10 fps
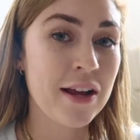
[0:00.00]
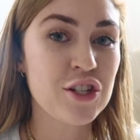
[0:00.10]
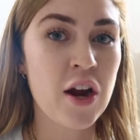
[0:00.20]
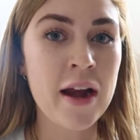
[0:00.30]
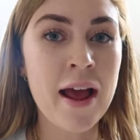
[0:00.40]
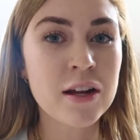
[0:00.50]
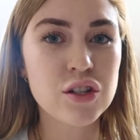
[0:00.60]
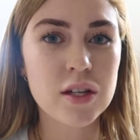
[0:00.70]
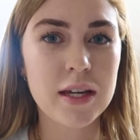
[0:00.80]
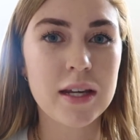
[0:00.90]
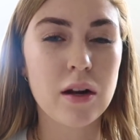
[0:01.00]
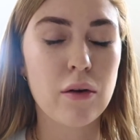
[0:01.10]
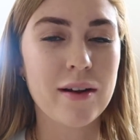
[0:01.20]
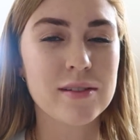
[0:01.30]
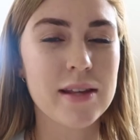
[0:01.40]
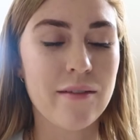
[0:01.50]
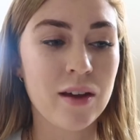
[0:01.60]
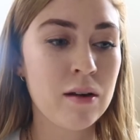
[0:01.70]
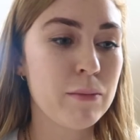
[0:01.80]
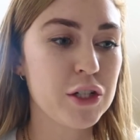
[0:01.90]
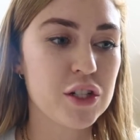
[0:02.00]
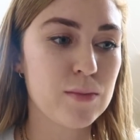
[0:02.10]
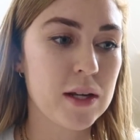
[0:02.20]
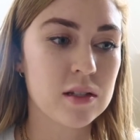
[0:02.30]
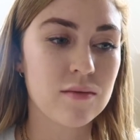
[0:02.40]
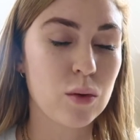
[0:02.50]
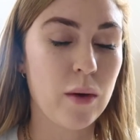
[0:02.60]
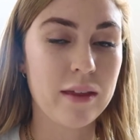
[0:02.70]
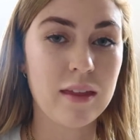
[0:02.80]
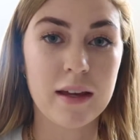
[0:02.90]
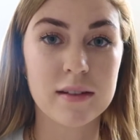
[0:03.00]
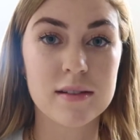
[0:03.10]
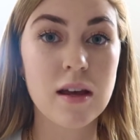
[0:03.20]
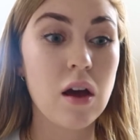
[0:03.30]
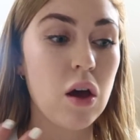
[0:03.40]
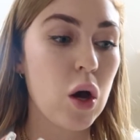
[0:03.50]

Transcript: I try to actually eat it around 7, but just because of the way things